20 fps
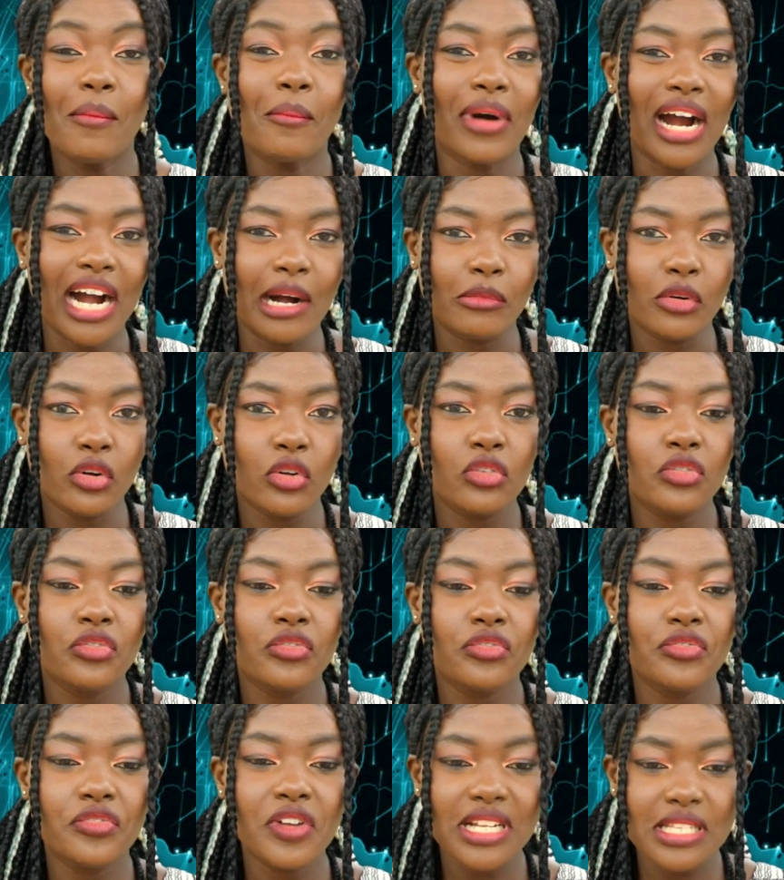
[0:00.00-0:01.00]
marble,
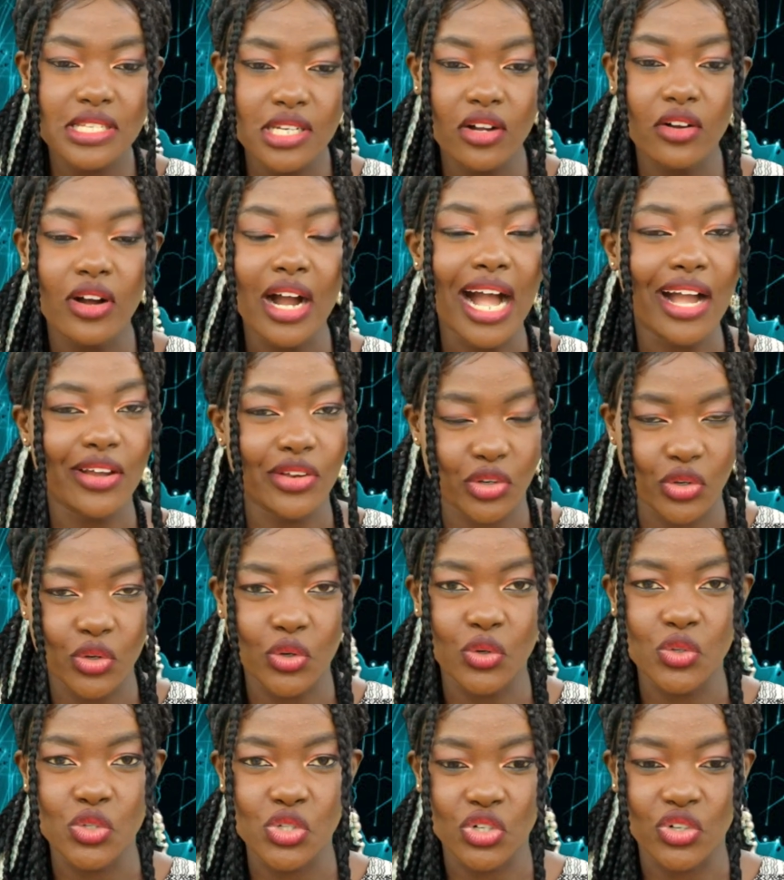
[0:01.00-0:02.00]
fertile
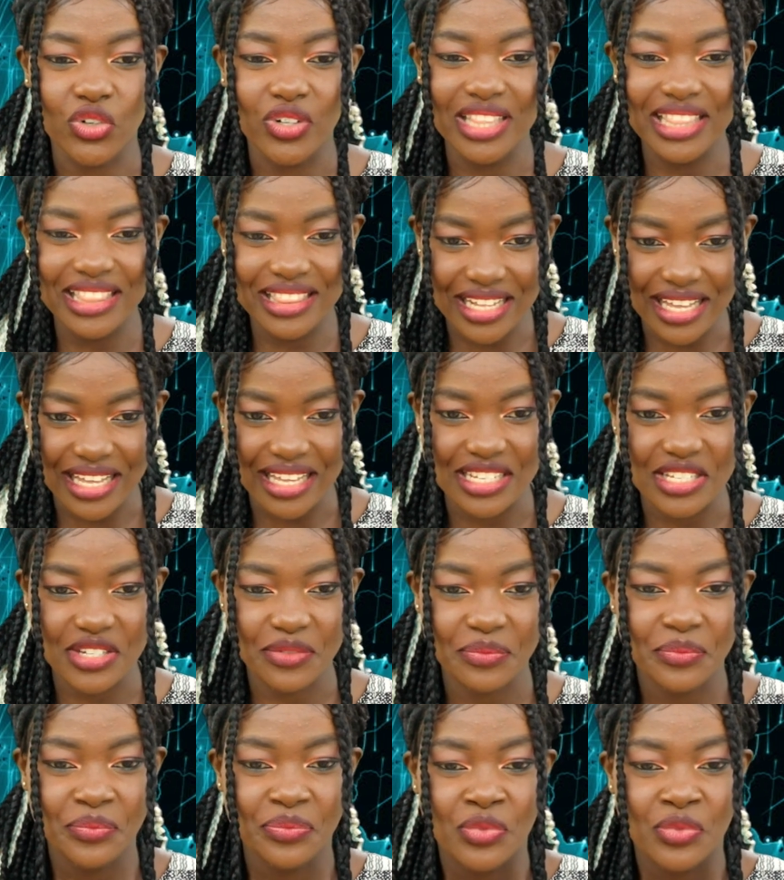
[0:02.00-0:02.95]
agricultural land.